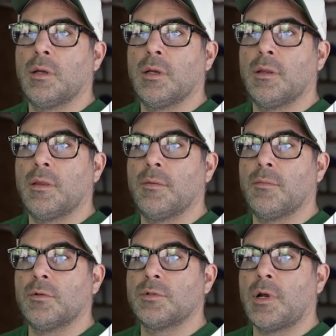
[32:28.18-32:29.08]
And then
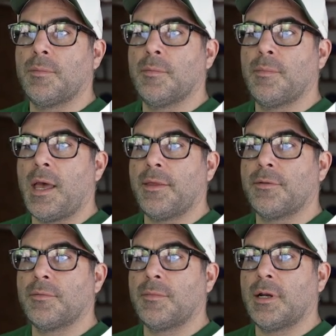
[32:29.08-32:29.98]
we'll drop a
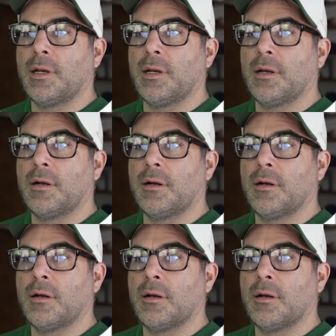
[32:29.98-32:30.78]
bathroom right here.